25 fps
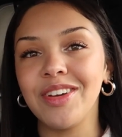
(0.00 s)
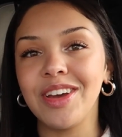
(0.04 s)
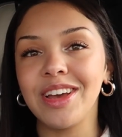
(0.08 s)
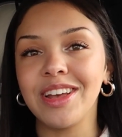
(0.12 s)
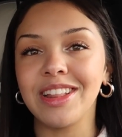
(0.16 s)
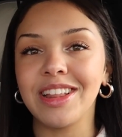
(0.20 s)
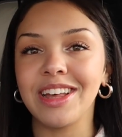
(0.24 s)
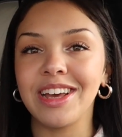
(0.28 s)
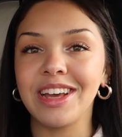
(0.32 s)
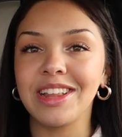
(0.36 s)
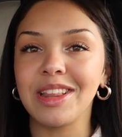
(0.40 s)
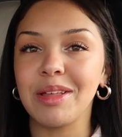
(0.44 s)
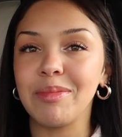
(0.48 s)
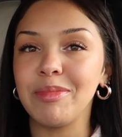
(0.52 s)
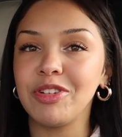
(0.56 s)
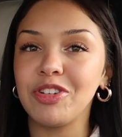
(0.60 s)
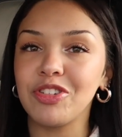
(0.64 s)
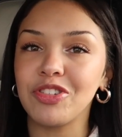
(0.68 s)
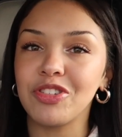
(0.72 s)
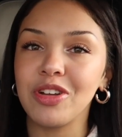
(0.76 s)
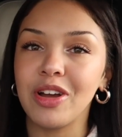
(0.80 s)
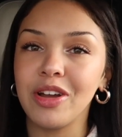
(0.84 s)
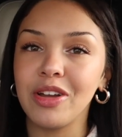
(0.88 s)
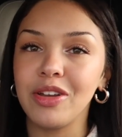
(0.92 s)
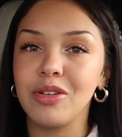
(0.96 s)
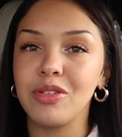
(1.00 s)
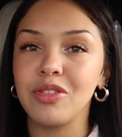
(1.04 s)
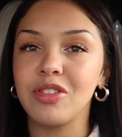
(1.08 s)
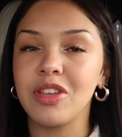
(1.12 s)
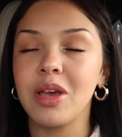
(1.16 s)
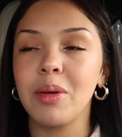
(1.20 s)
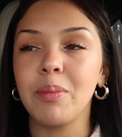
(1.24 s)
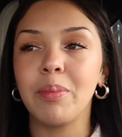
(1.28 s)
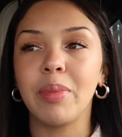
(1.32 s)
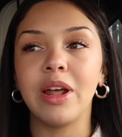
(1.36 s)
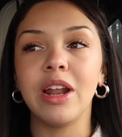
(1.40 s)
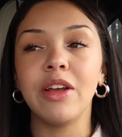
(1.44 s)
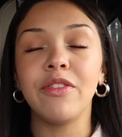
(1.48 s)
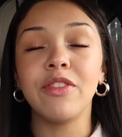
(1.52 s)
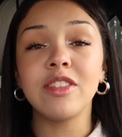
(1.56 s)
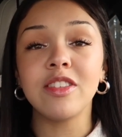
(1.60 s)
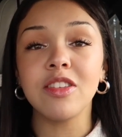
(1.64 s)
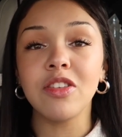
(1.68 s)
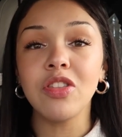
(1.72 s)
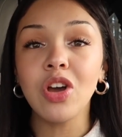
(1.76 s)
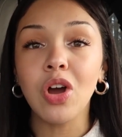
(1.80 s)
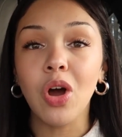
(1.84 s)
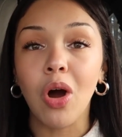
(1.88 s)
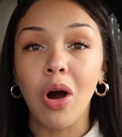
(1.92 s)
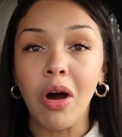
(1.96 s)
it. Like, let me just not use it. But if it's
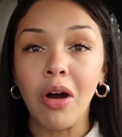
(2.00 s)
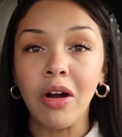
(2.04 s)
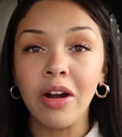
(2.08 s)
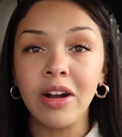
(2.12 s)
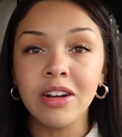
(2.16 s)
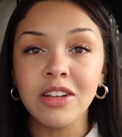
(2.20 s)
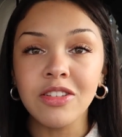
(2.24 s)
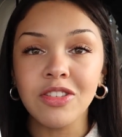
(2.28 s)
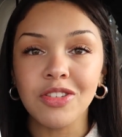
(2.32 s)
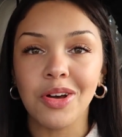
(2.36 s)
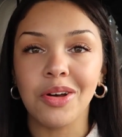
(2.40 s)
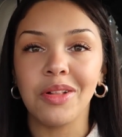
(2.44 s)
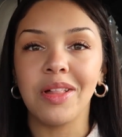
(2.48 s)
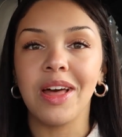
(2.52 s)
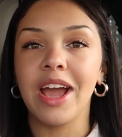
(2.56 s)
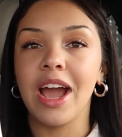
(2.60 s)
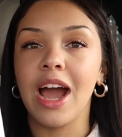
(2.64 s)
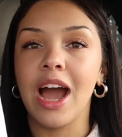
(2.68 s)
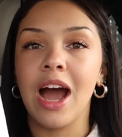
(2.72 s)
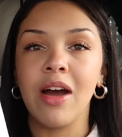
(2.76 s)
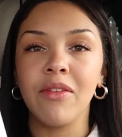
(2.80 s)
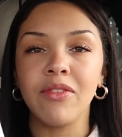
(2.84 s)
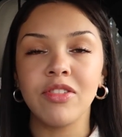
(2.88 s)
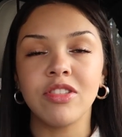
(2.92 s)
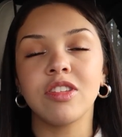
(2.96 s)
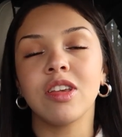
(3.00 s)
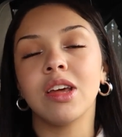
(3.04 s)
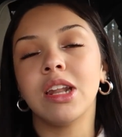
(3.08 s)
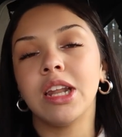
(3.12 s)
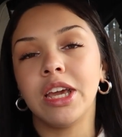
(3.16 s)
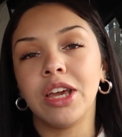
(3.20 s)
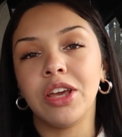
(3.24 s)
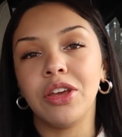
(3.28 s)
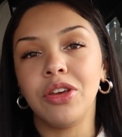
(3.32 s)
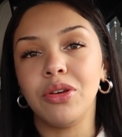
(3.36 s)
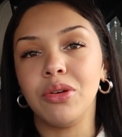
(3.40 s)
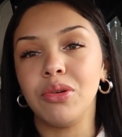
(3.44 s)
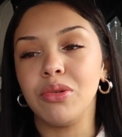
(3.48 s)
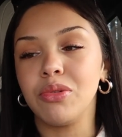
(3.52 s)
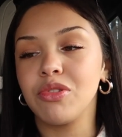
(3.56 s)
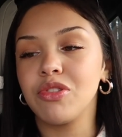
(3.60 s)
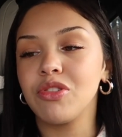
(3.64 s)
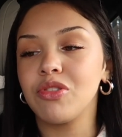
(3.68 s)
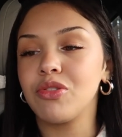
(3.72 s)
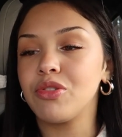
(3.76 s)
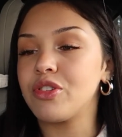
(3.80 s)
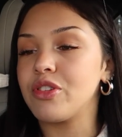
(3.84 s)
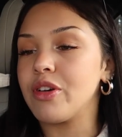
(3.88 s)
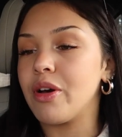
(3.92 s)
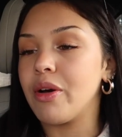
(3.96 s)
in the car and it's all I have, it's gonna get
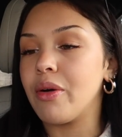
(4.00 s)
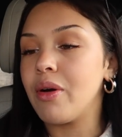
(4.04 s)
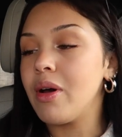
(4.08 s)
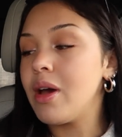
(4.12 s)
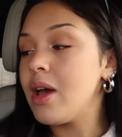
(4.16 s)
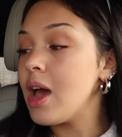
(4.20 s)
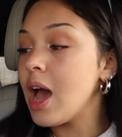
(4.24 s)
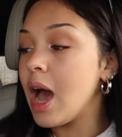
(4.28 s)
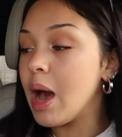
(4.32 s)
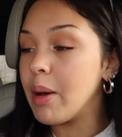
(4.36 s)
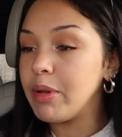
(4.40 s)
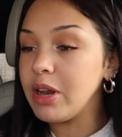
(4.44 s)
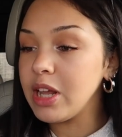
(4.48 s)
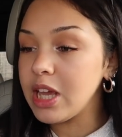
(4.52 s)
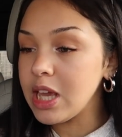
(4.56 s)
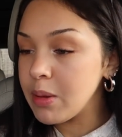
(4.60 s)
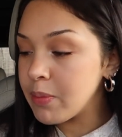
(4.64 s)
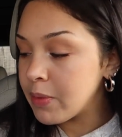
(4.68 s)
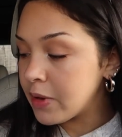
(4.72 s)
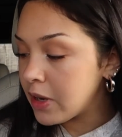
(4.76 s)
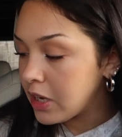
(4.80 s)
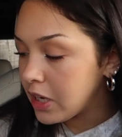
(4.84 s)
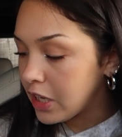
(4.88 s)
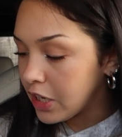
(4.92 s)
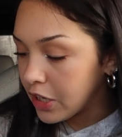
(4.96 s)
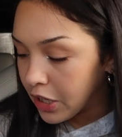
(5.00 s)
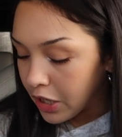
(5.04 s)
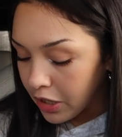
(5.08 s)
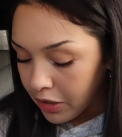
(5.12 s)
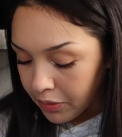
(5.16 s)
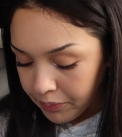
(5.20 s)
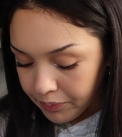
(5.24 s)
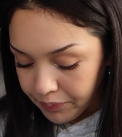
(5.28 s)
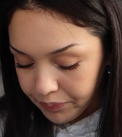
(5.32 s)
used. So I'm gonna keep it in here.